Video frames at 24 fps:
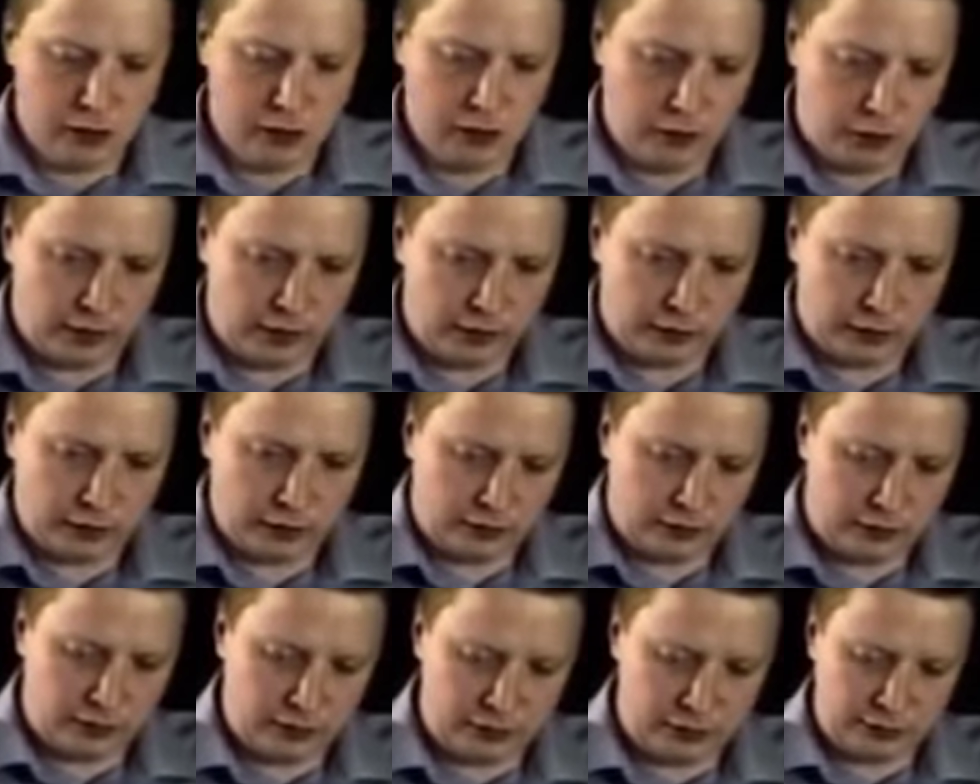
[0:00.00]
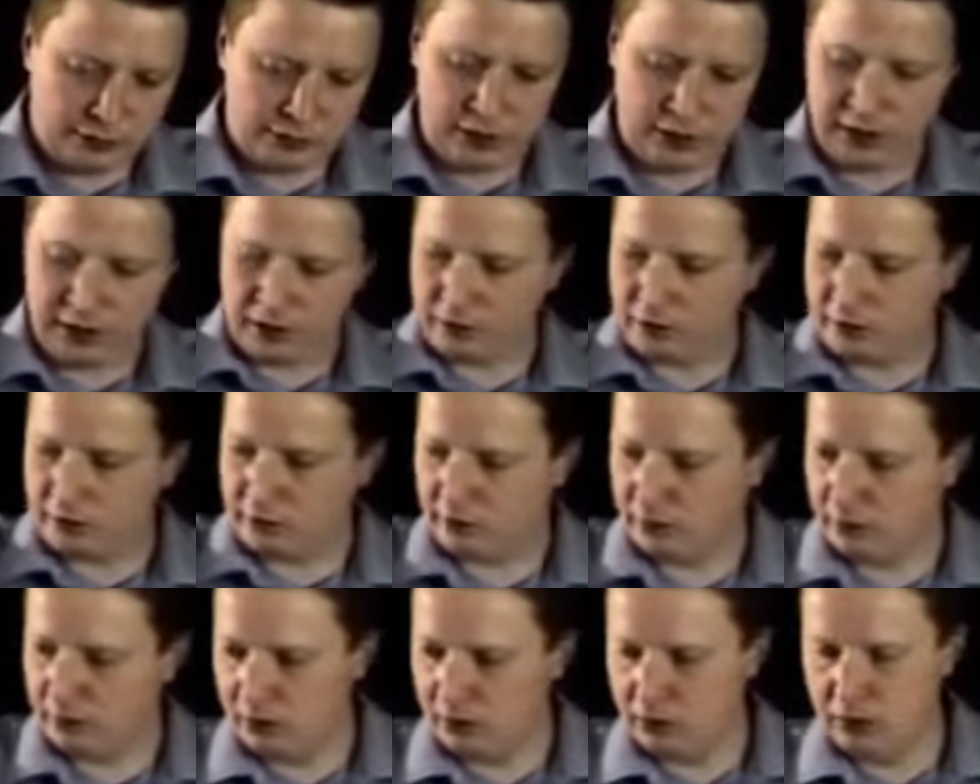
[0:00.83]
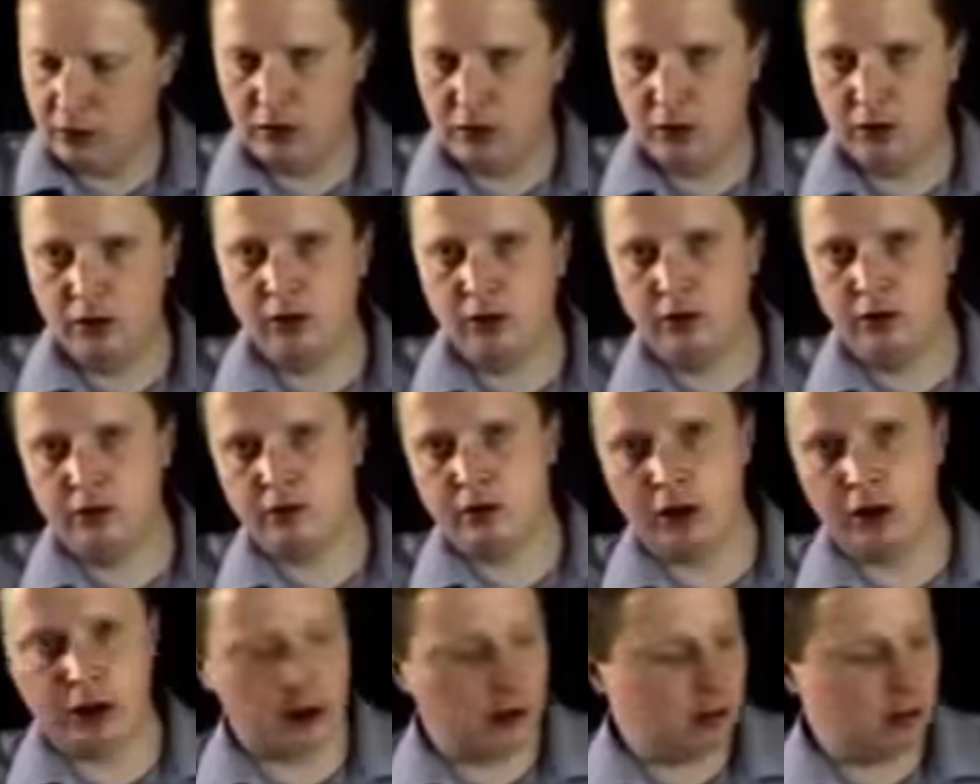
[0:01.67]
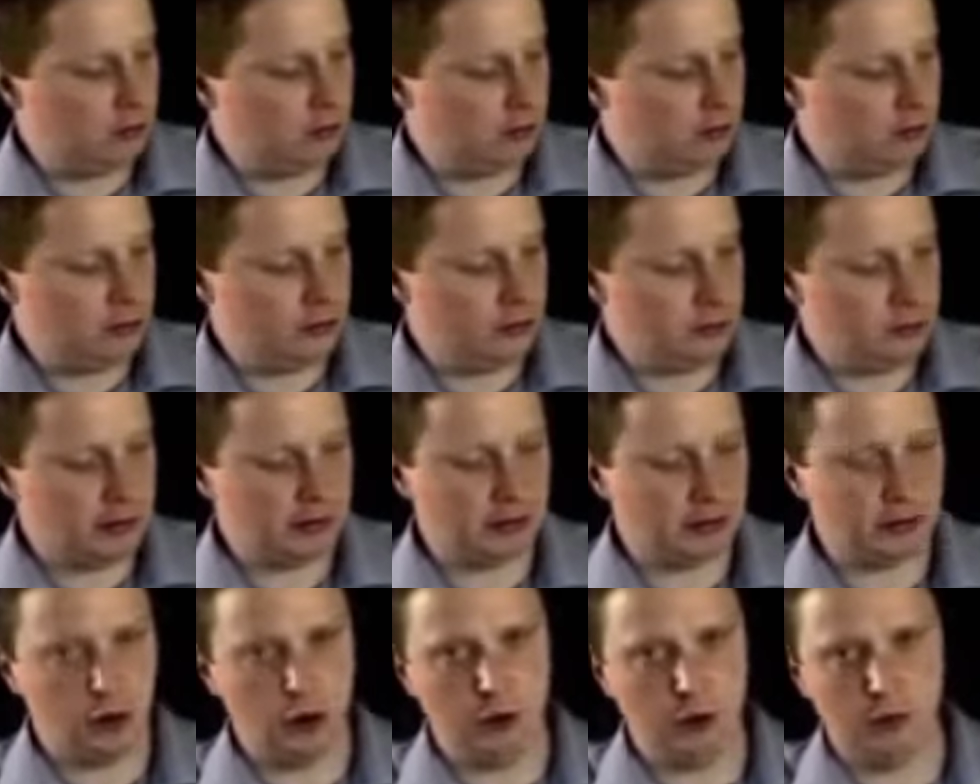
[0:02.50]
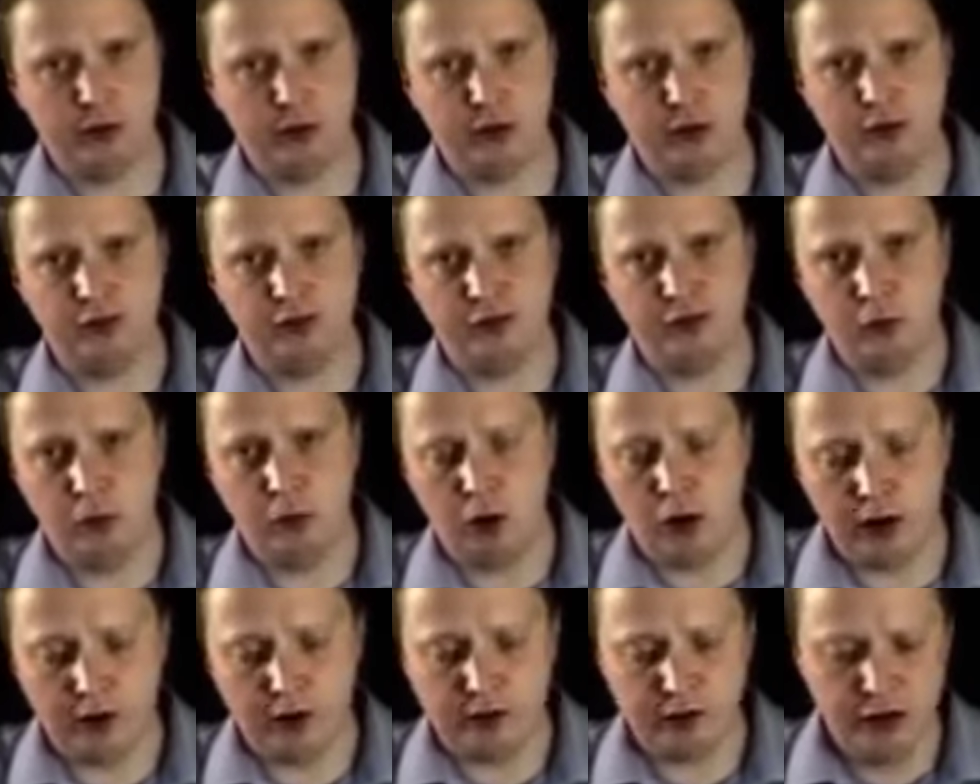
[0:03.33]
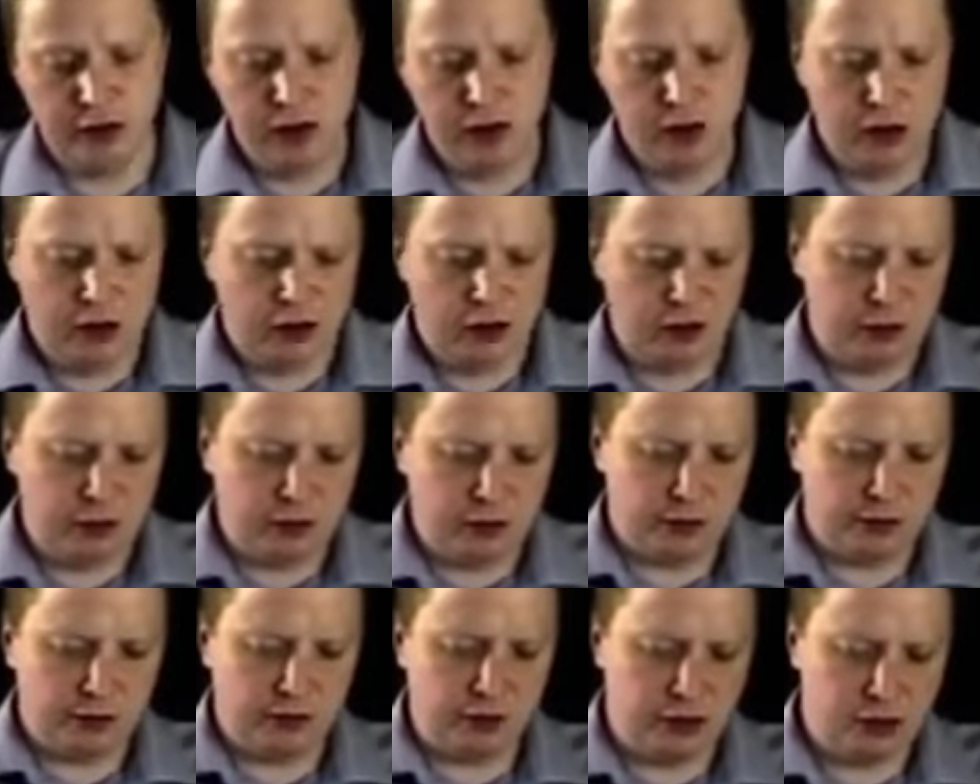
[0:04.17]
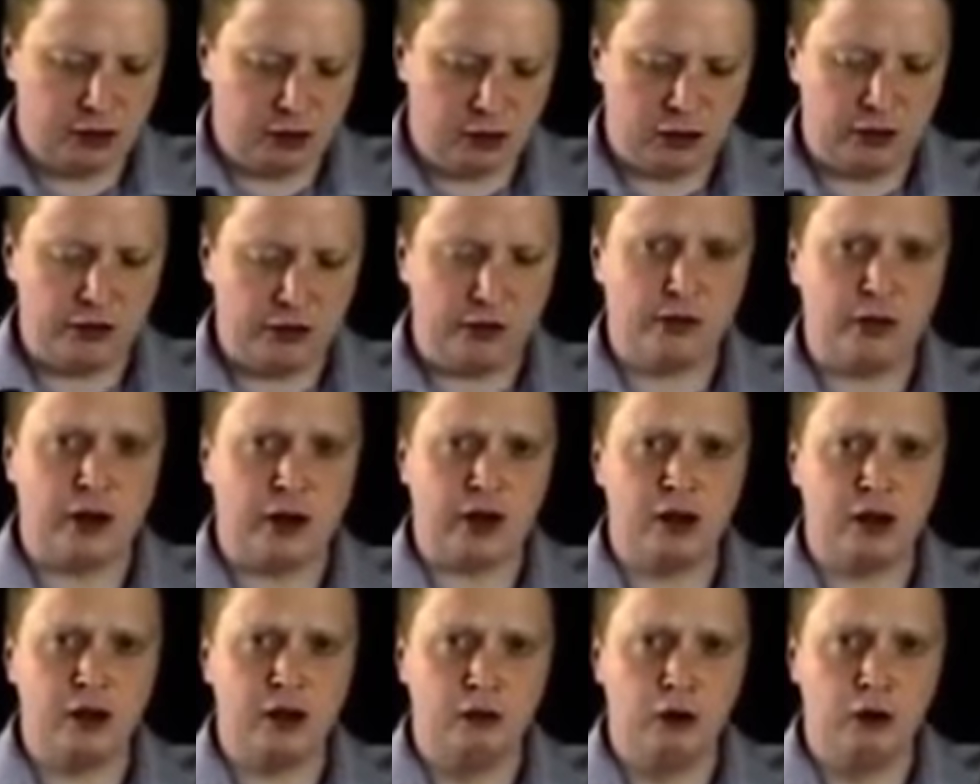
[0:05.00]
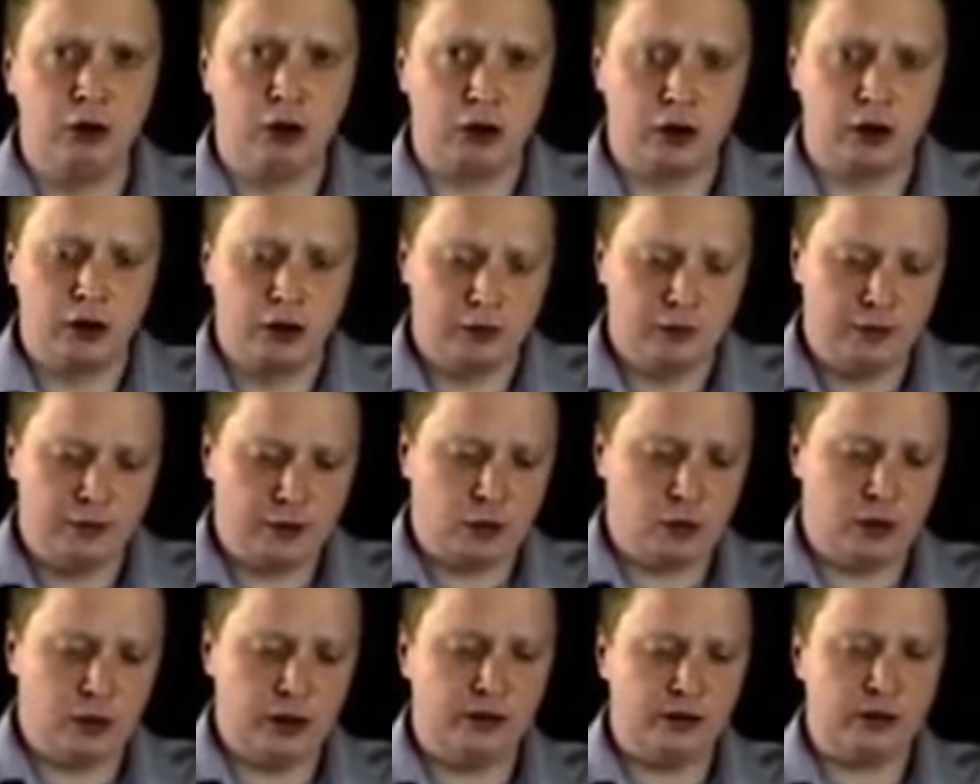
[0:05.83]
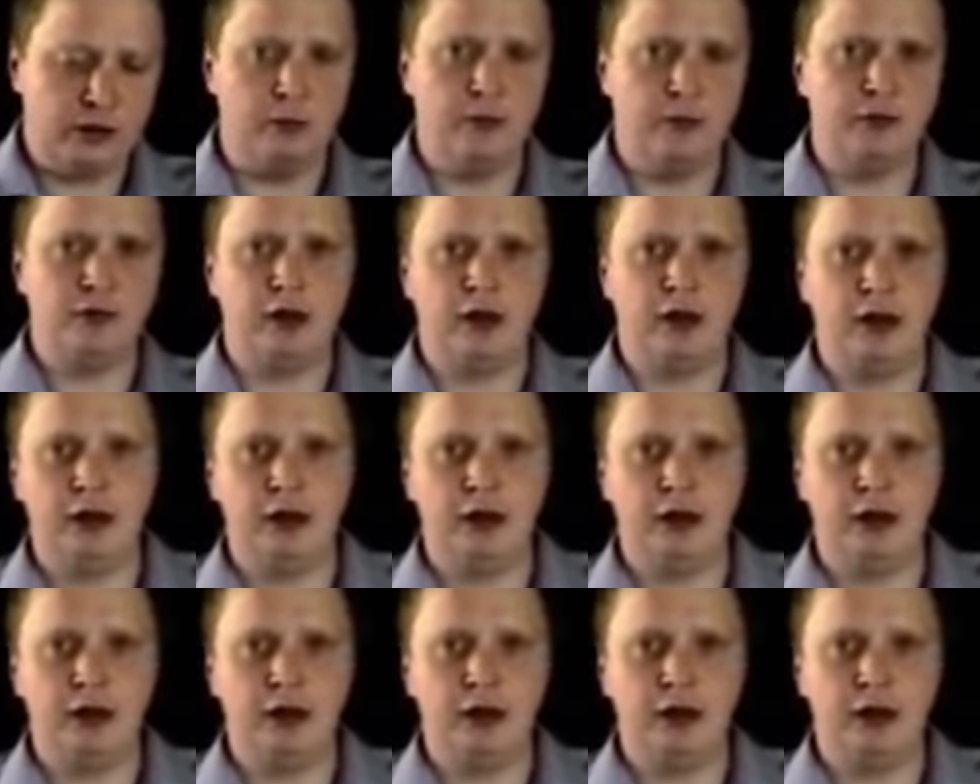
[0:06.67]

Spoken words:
Knight takes d6 is now the best option for White. And we can see the knight's attacking the rook. The queen's coming to